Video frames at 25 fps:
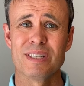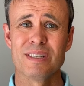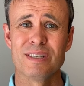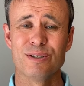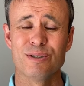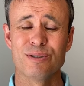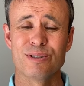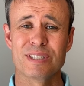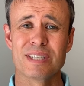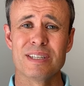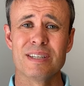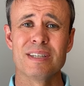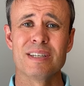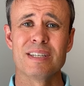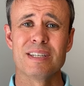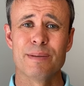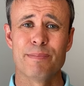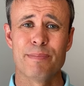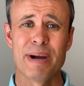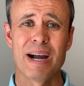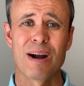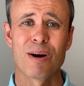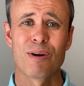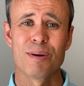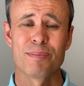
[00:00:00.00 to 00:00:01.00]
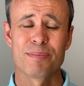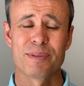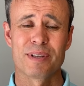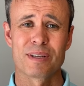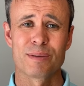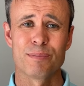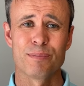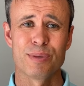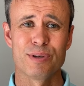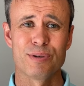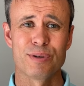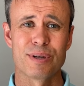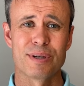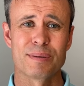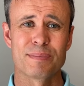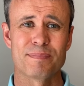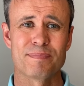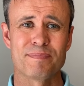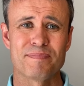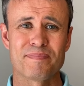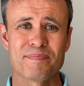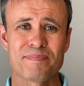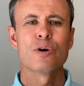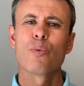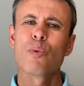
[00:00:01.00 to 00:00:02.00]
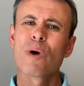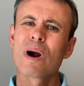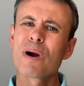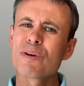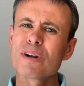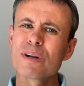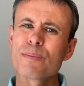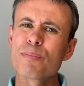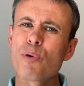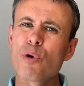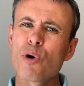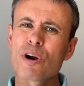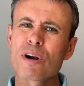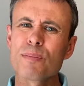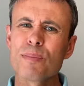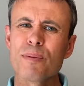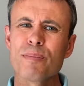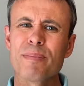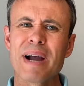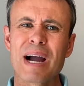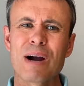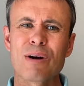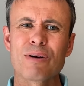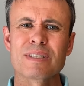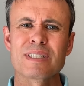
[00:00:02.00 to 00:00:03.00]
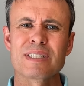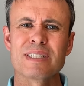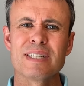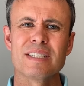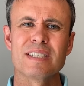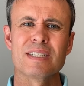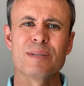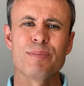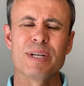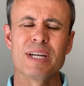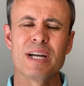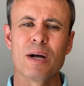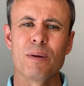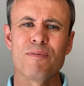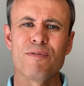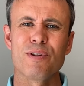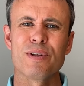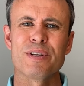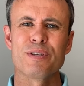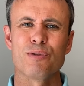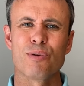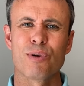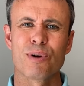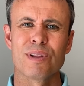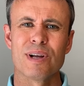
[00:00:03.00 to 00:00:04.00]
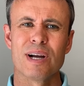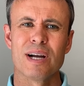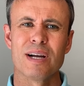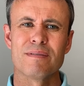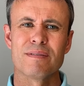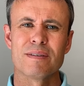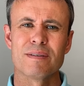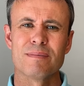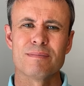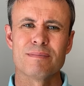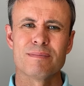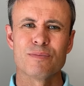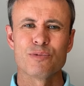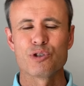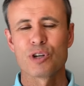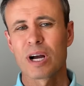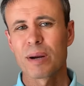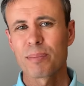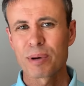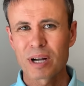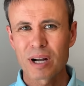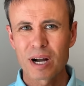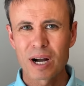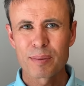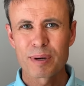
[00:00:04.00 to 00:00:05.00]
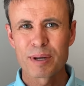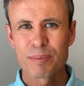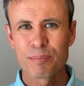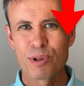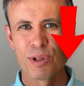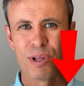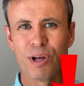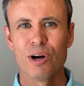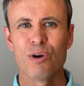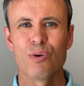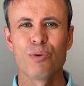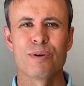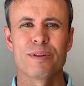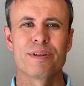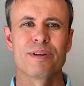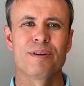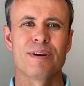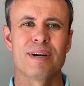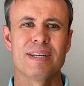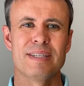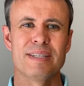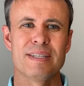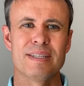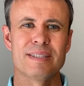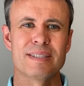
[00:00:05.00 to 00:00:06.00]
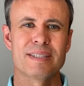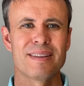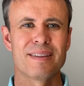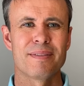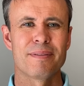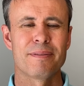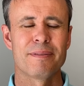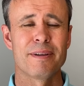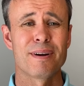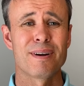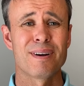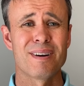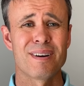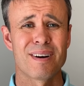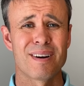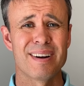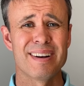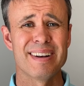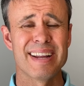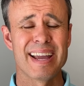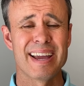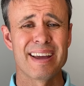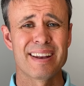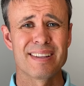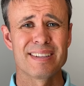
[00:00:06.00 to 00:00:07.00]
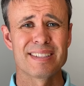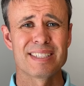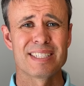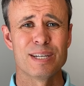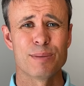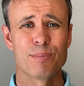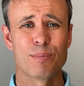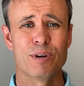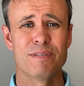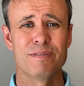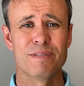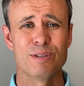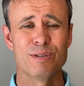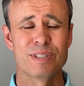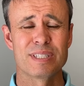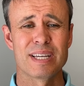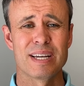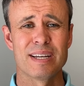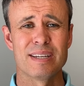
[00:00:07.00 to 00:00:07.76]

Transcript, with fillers: being used to power up the computer. Where would a portable power station be helpful in your life? Drop a comment below with your ideas. There are an endless number of use